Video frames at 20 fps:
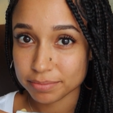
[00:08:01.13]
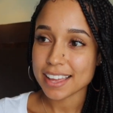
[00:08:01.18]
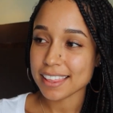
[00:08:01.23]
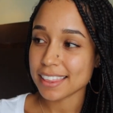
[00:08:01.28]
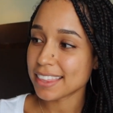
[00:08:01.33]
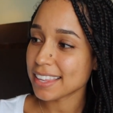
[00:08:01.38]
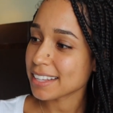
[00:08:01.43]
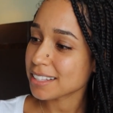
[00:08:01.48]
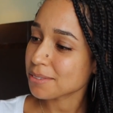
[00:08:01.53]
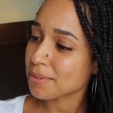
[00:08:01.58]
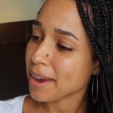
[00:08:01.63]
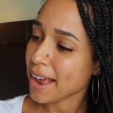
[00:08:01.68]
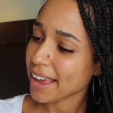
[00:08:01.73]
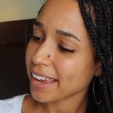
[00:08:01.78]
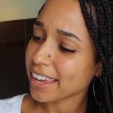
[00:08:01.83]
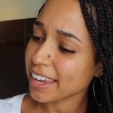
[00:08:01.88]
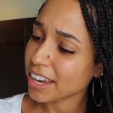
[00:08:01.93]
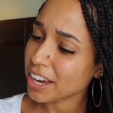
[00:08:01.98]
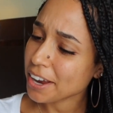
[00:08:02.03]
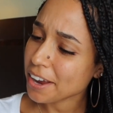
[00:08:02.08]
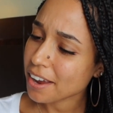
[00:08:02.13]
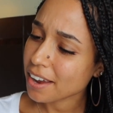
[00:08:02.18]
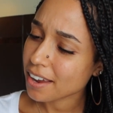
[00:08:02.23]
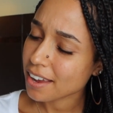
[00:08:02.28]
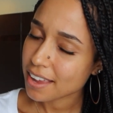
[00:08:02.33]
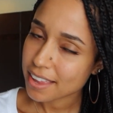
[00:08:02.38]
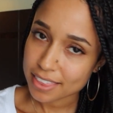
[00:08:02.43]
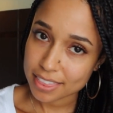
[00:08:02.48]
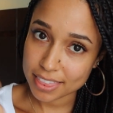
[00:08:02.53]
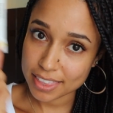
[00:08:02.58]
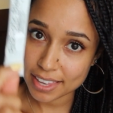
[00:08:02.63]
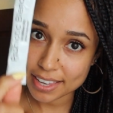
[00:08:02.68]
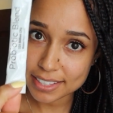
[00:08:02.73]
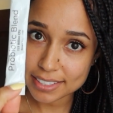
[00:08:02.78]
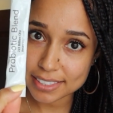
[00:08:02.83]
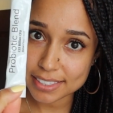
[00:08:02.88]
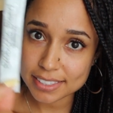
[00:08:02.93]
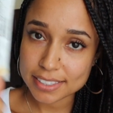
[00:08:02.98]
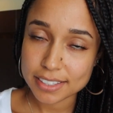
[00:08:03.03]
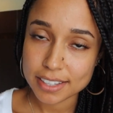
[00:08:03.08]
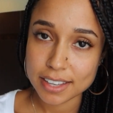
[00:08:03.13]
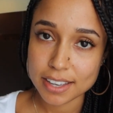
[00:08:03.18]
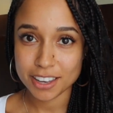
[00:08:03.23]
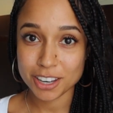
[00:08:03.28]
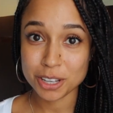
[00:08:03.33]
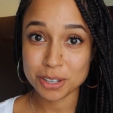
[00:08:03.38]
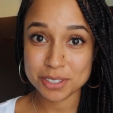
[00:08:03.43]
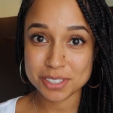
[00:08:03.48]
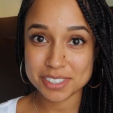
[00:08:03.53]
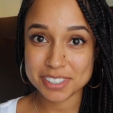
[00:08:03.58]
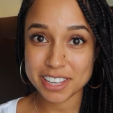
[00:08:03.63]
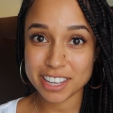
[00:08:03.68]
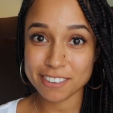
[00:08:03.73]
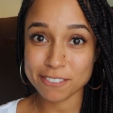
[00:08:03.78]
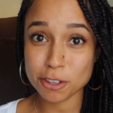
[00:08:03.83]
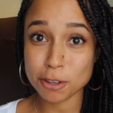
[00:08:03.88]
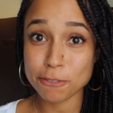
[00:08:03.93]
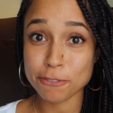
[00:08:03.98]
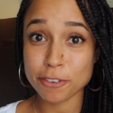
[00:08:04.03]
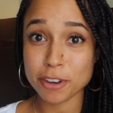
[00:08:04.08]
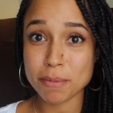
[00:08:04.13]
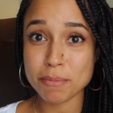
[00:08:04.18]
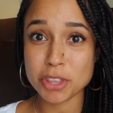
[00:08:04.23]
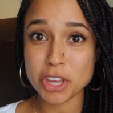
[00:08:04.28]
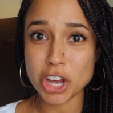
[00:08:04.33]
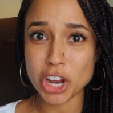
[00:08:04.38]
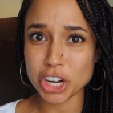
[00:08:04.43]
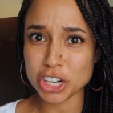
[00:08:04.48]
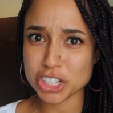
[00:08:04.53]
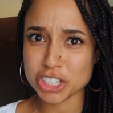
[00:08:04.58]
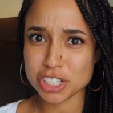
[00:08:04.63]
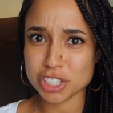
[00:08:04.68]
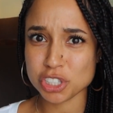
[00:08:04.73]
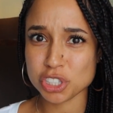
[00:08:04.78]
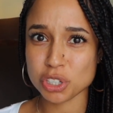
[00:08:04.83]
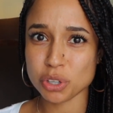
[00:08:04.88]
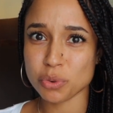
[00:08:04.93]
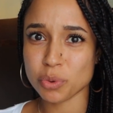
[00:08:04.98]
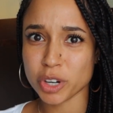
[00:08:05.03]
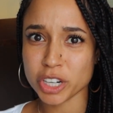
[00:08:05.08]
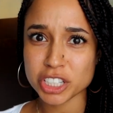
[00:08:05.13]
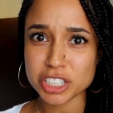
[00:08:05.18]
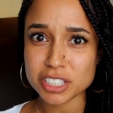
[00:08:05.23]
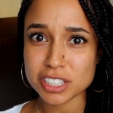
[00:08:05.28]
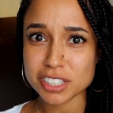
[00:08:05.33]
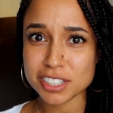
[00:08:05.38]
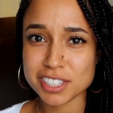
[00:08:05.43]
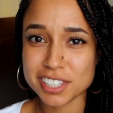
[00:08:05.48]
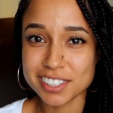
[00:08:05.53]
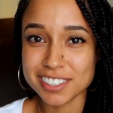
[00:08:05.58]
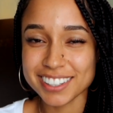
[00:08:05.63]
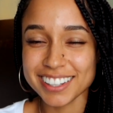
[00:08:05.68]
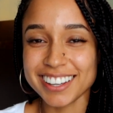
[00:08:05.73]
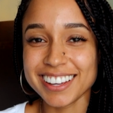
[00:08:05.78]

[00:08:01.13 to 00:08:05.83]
This right here, it'll save you from the Hershey squirts.